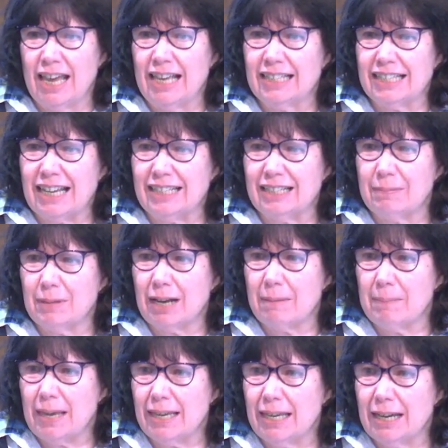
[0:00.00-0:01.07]
It's not something I'm
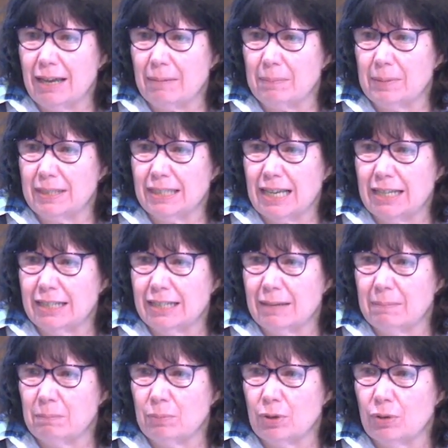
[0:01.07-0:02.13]
making up. It's not
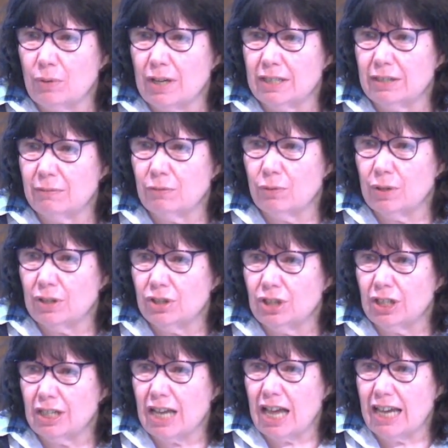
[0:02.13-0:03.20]
some progressive
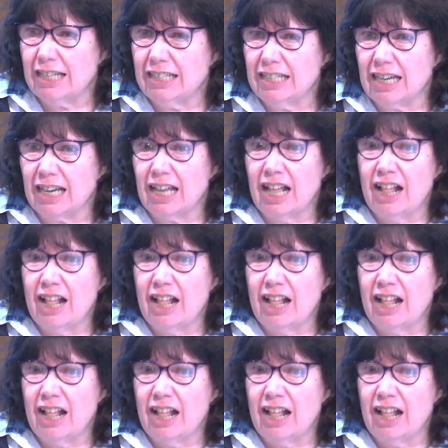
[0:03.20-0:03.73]
Christian idea.